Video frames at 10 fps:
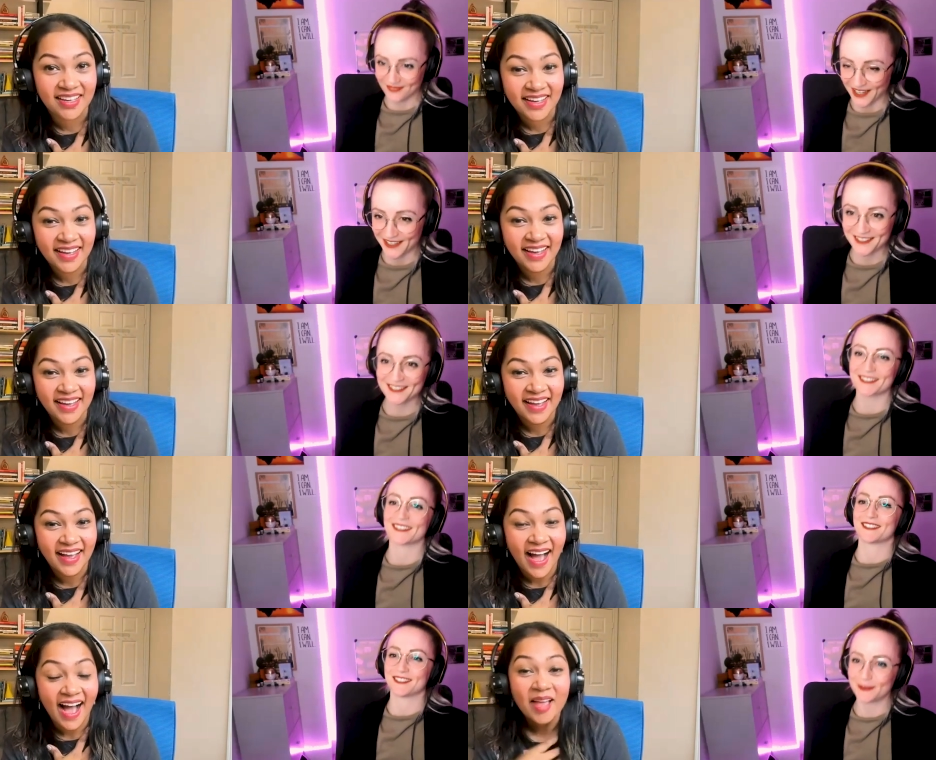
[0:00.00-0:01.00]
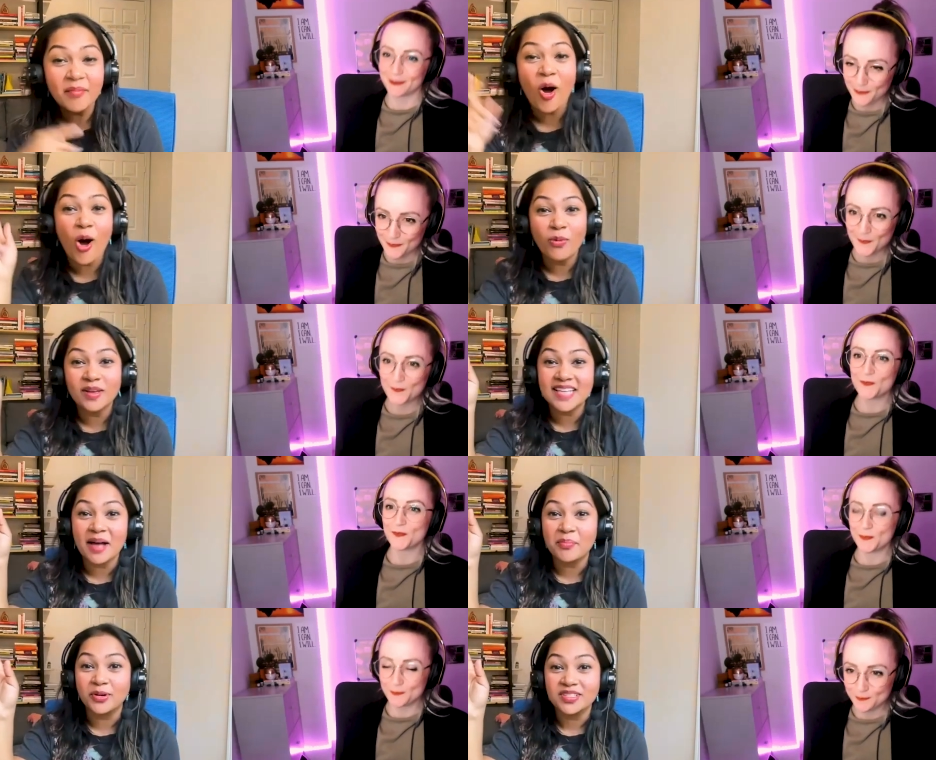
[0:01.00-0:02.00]
Speaker 1: Yes. I'm always
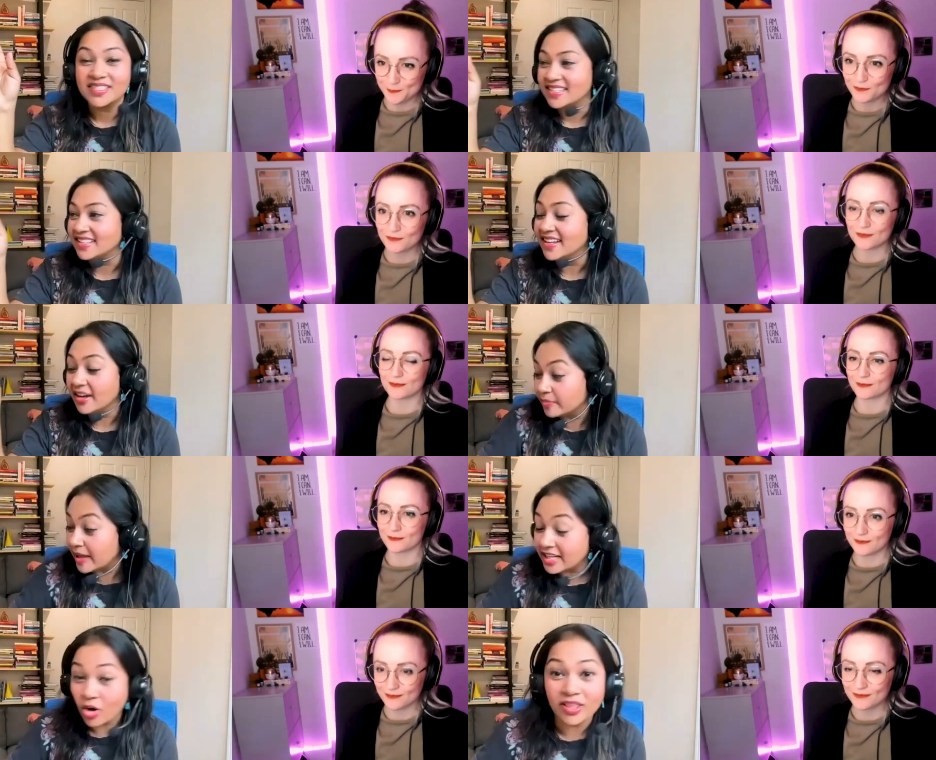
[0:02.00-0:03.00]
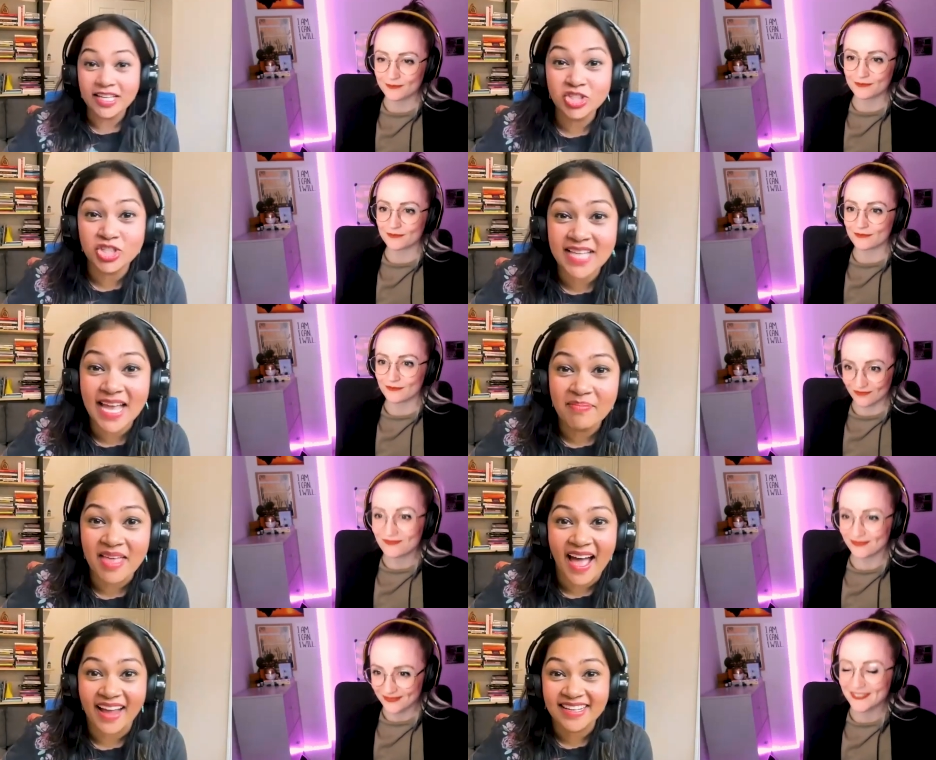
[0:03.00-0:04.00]
that person, like, let's Shazam
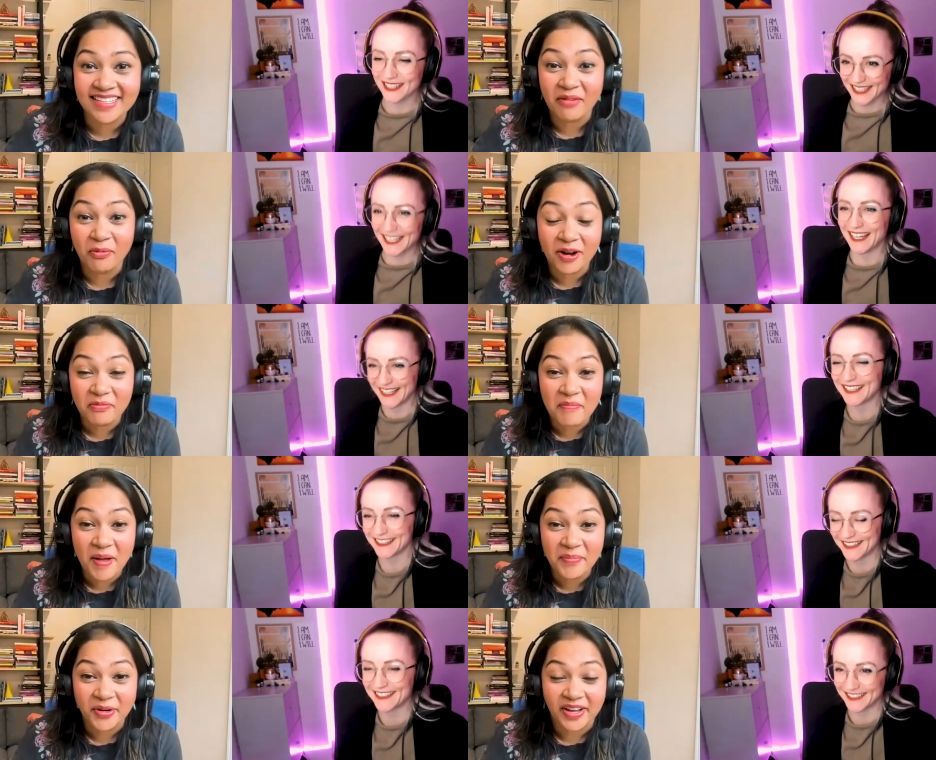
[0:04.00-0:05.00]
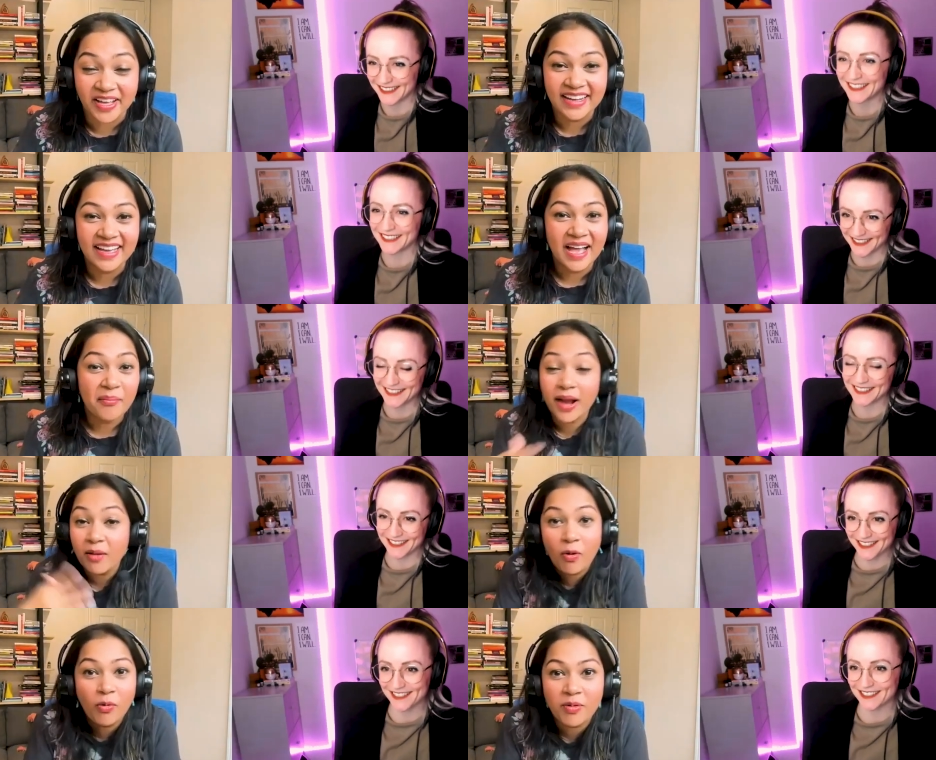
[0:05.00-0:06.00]
that because I want to remember it, but I
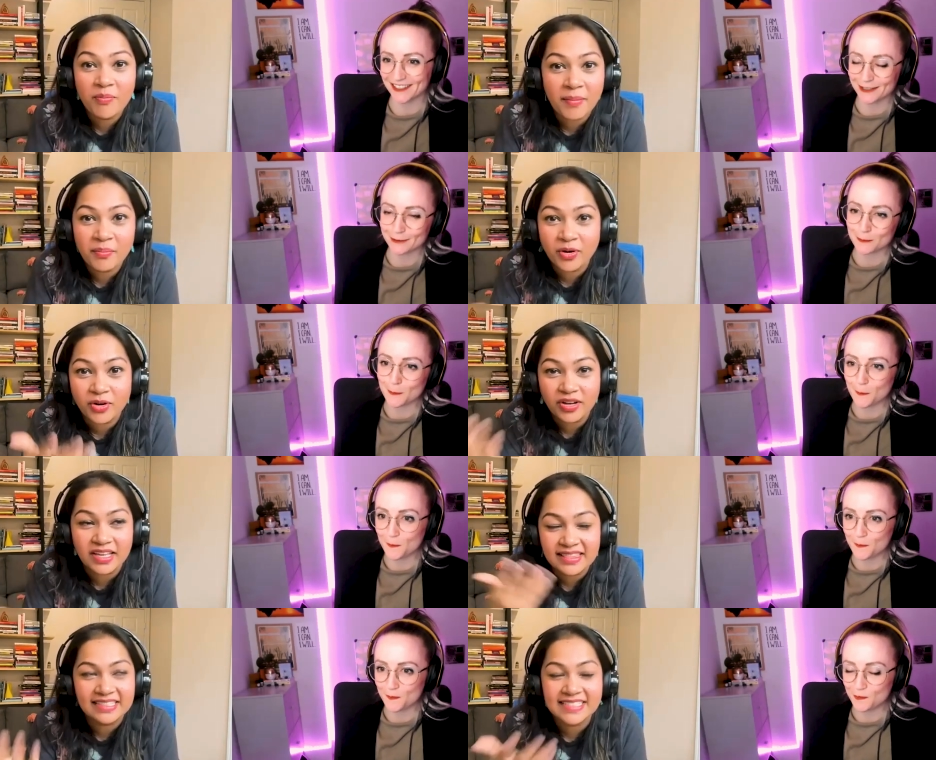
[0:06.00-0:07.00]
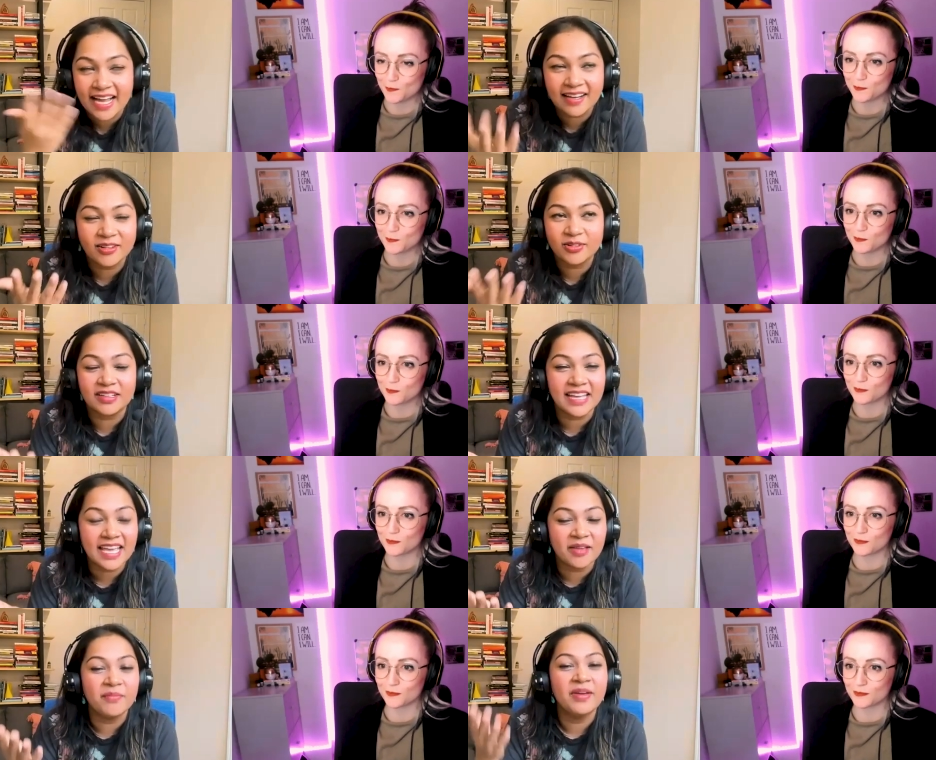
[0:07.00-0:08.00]
won't remember the title or the
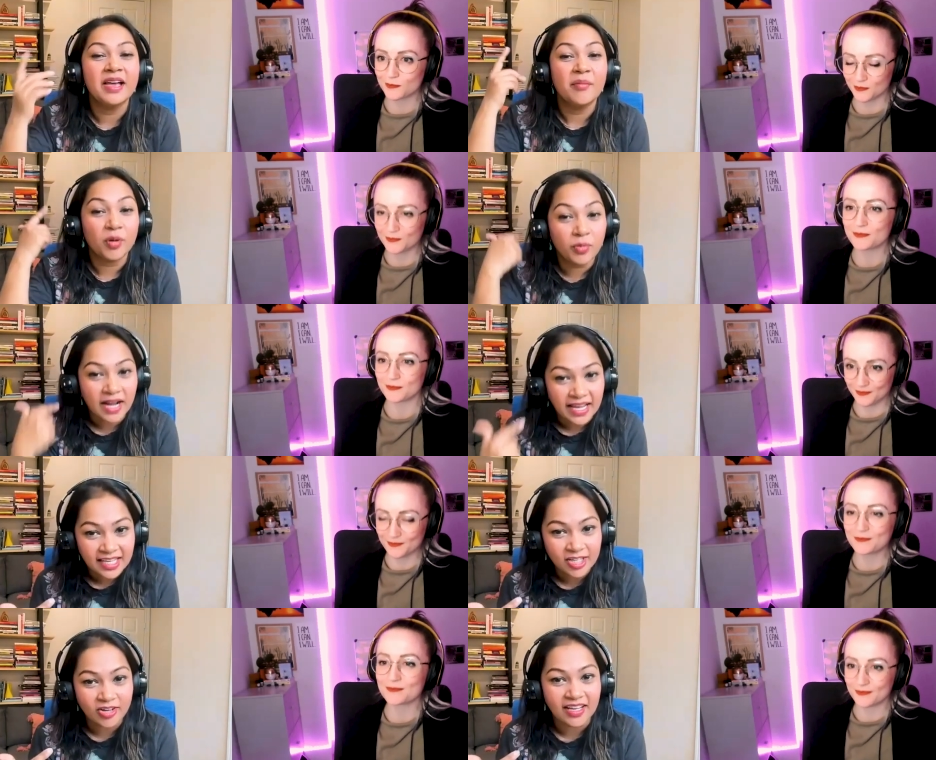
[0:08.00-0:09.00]
name. But when I hear